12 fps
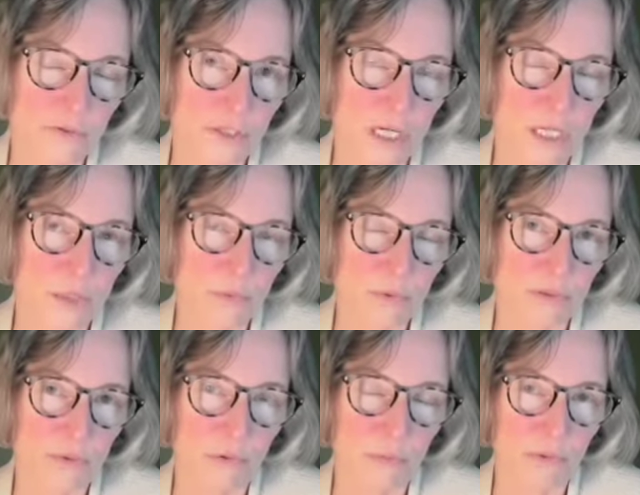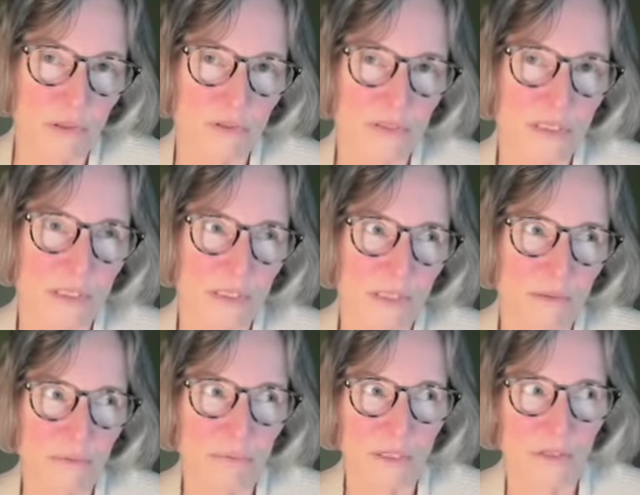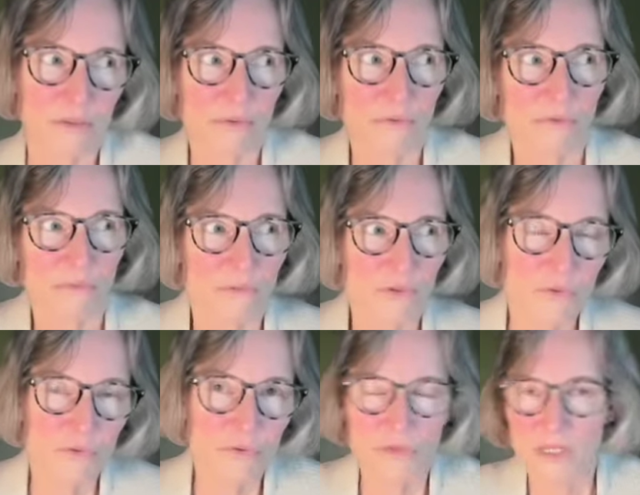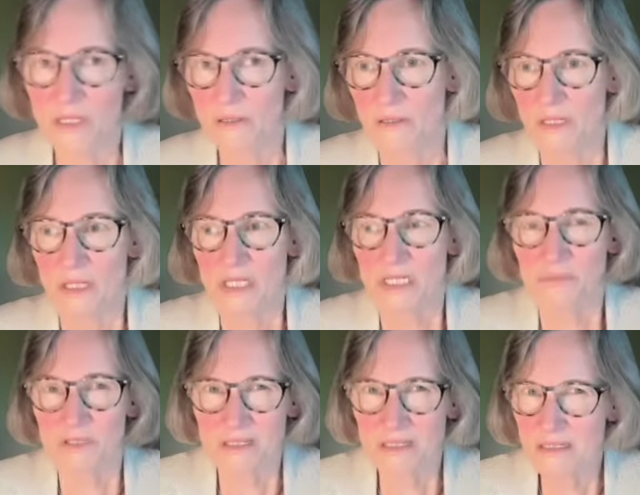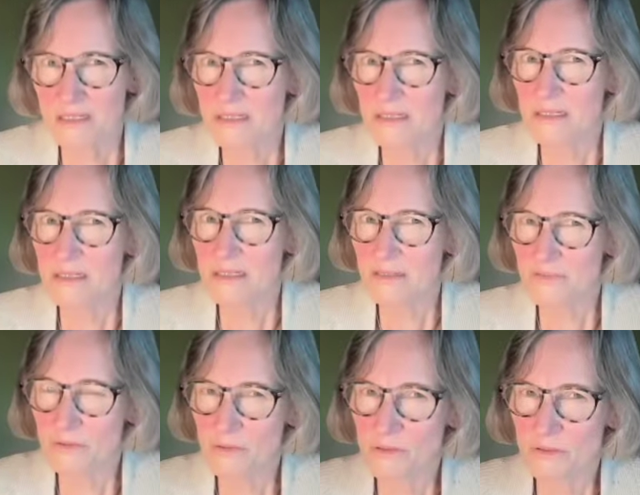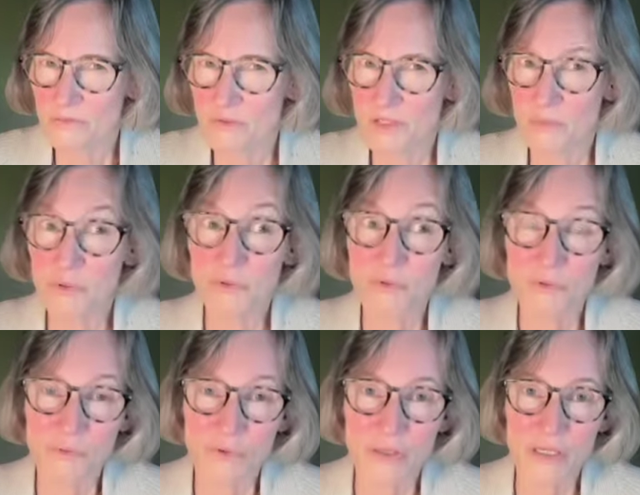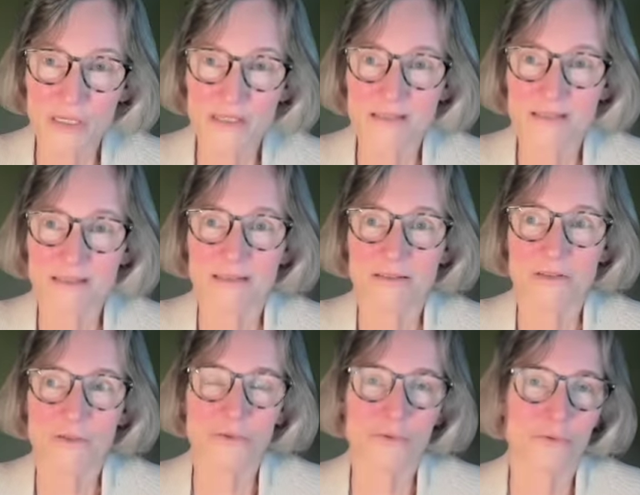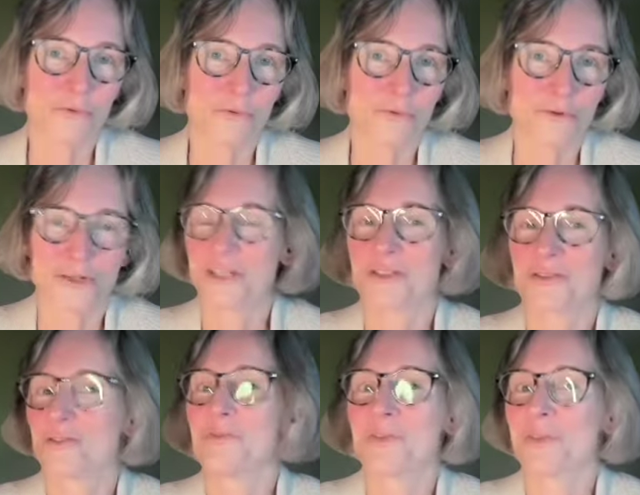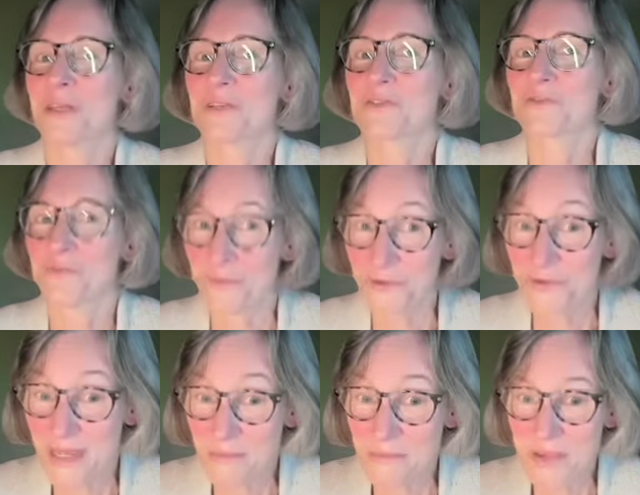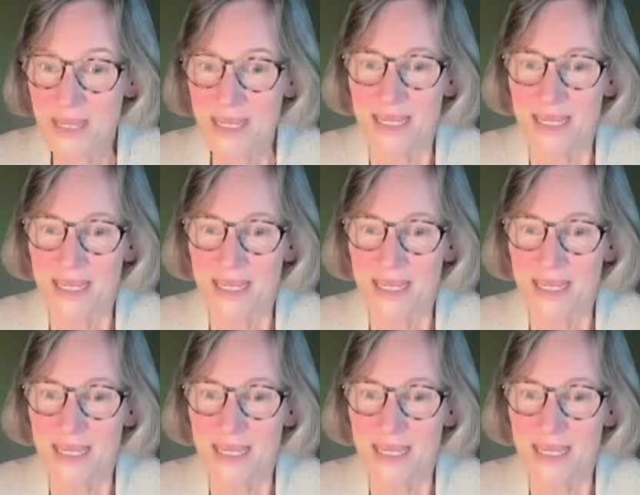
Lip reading: a child with cerebral palsy, where due to their spasticity, it's difficult for them to do things, and you just do things for them,